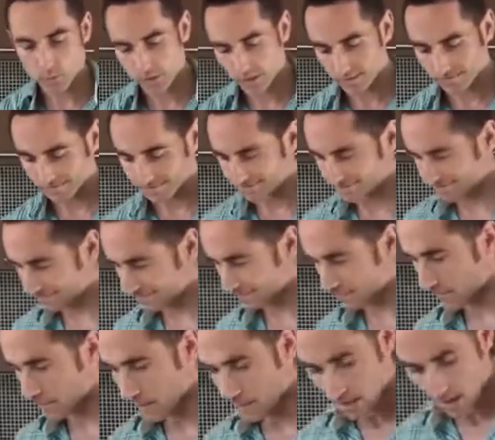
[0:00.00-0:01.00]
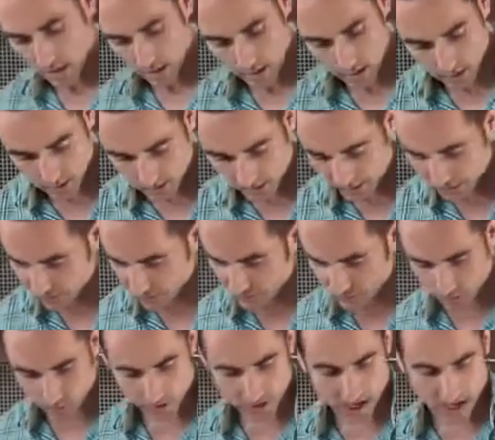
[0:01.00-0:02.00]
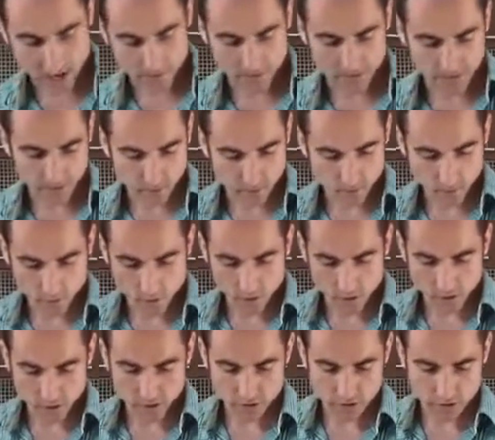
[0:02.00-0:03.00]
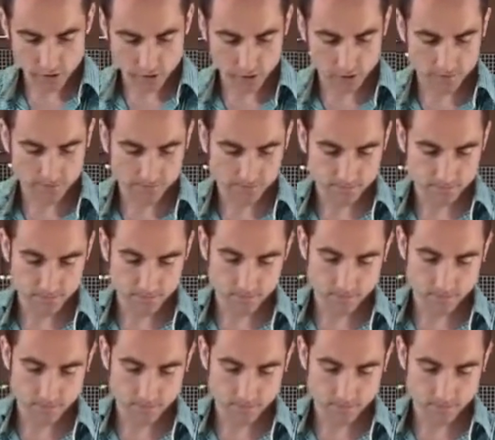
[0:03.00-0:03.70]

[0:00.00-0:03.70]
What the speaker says: Well, let's just see what happens when we wash our